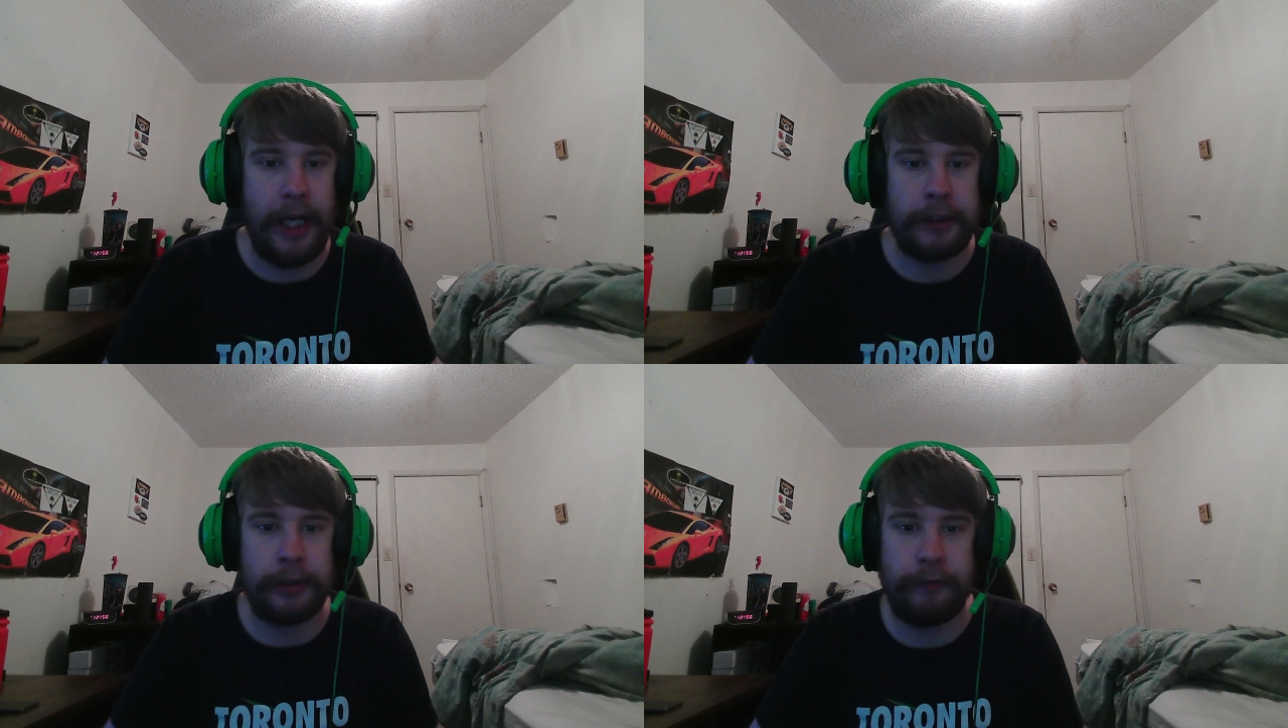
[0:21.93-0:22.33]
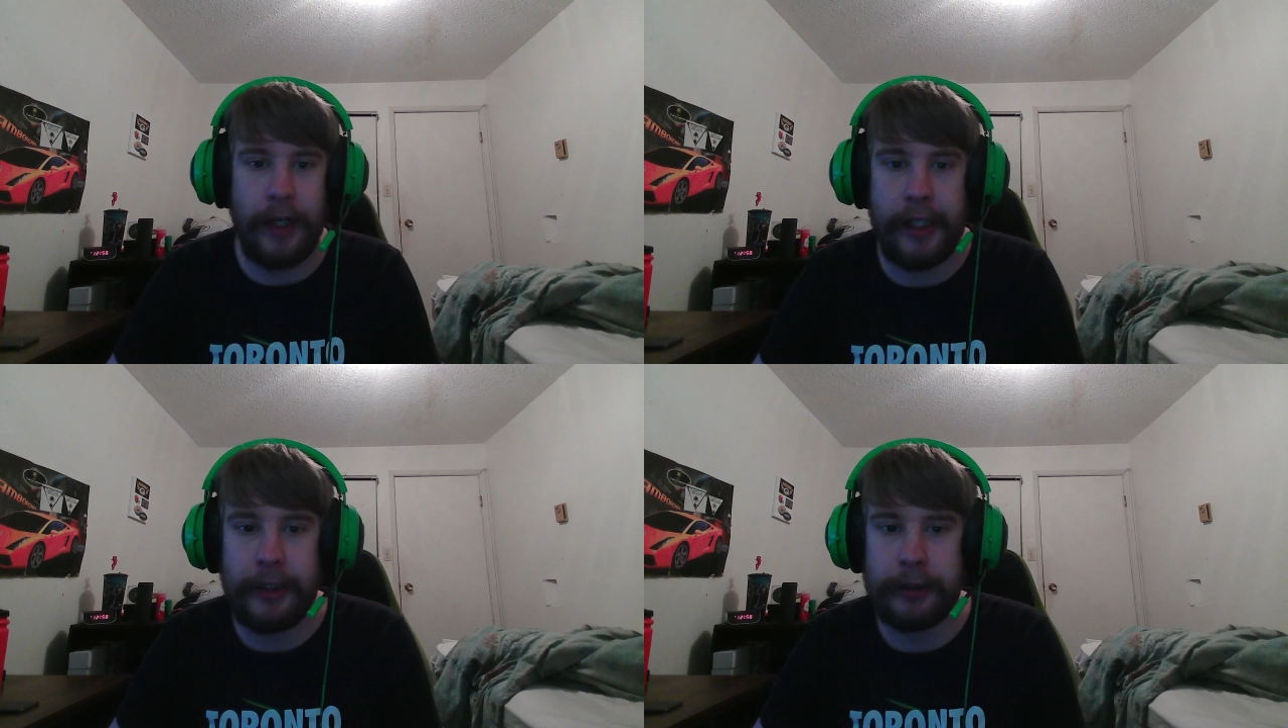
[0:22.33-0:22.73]

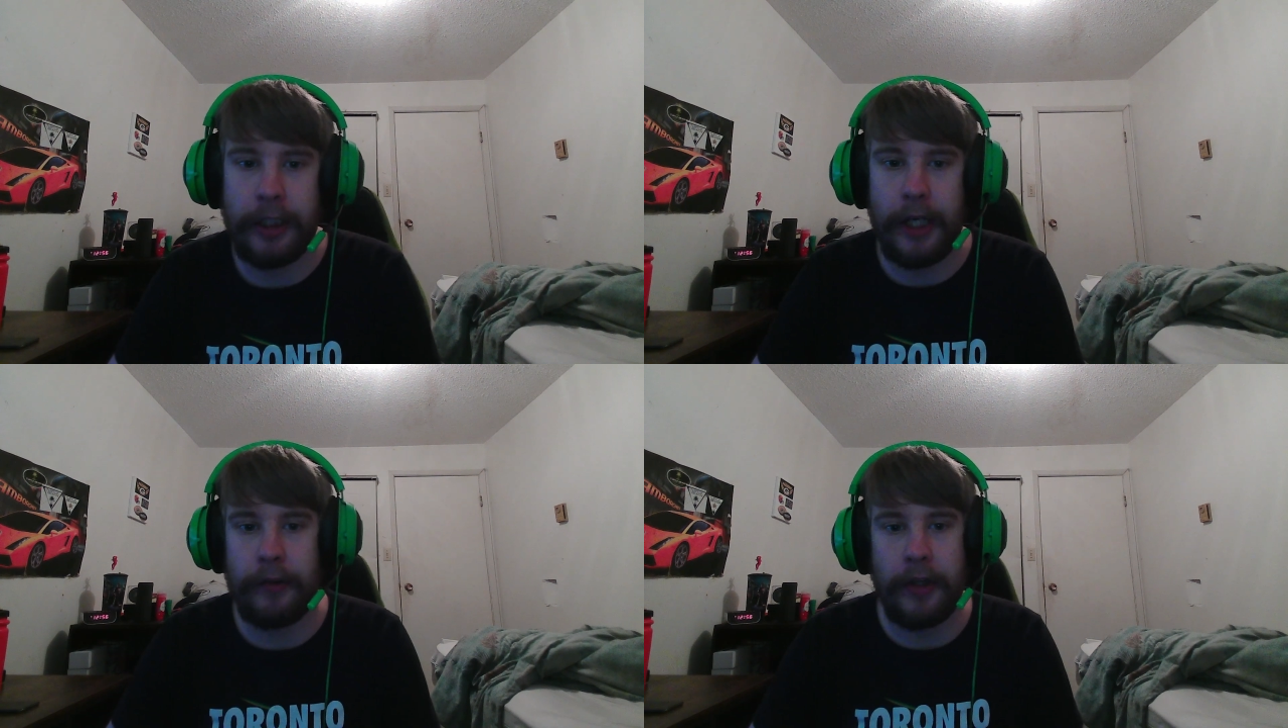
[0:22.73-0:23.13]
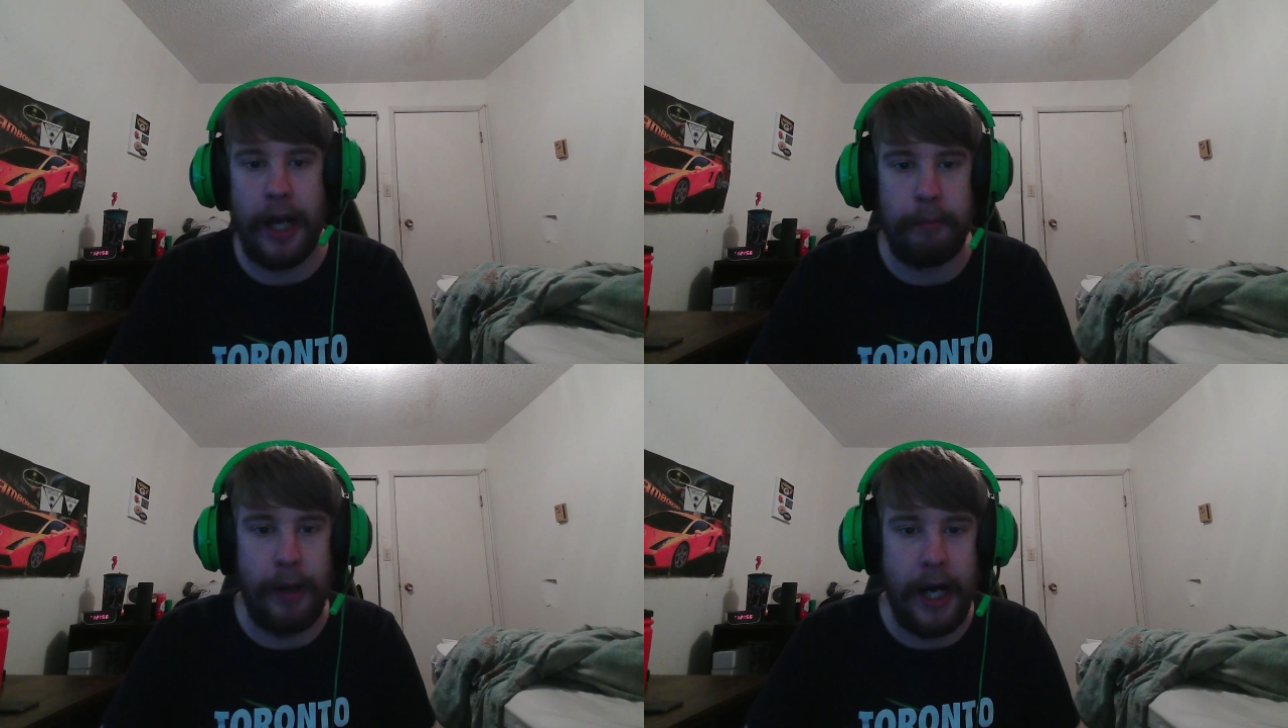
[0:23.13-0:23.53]
X-Defiant is not
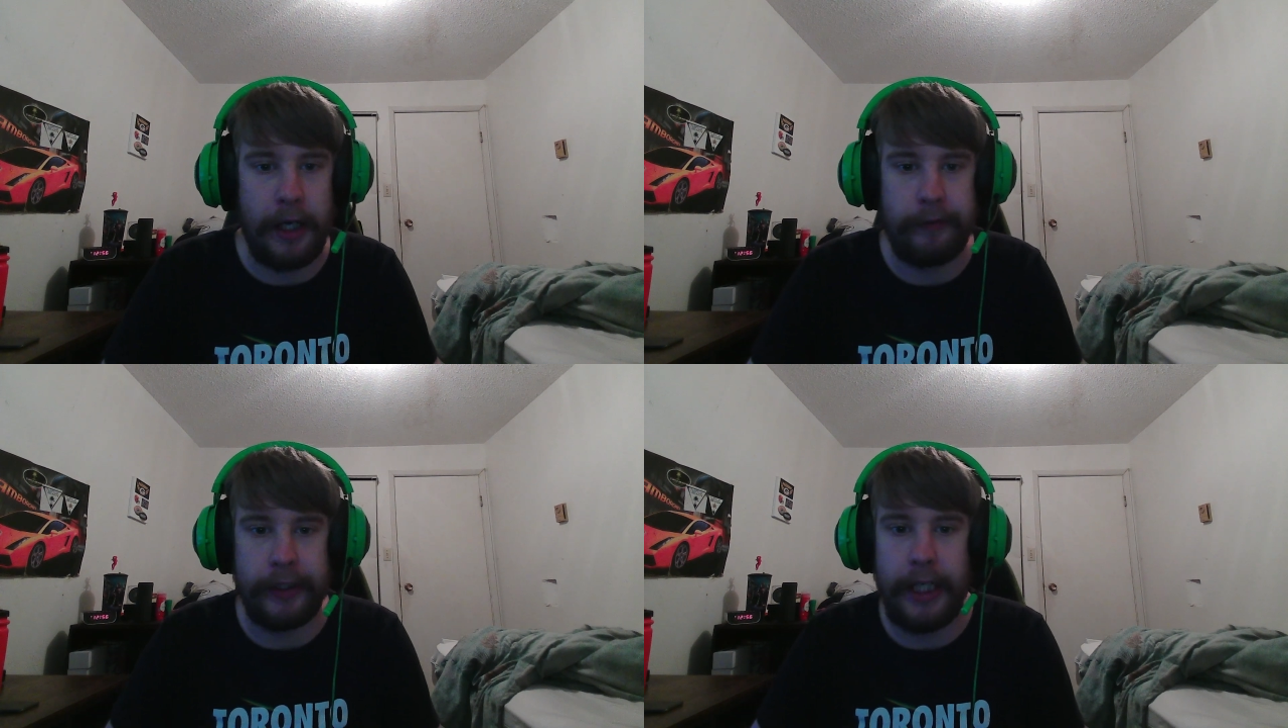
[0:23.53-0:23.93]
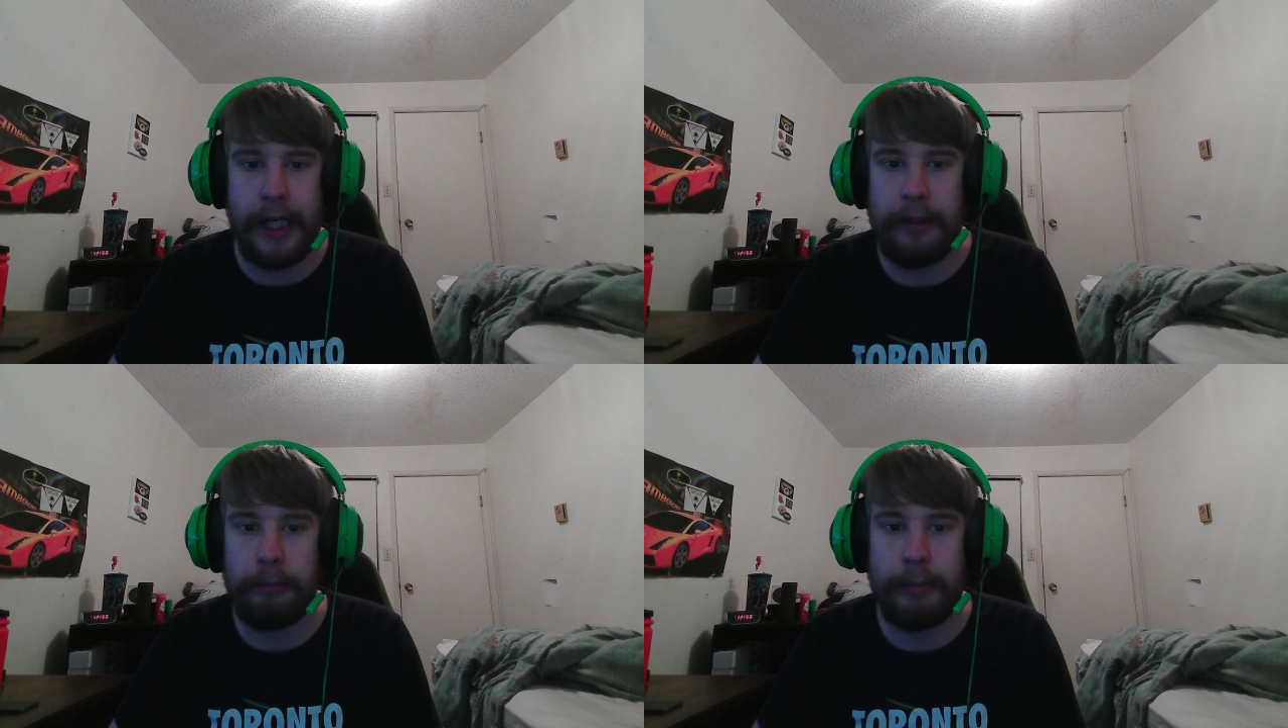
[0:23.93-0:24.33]
that bad of a game,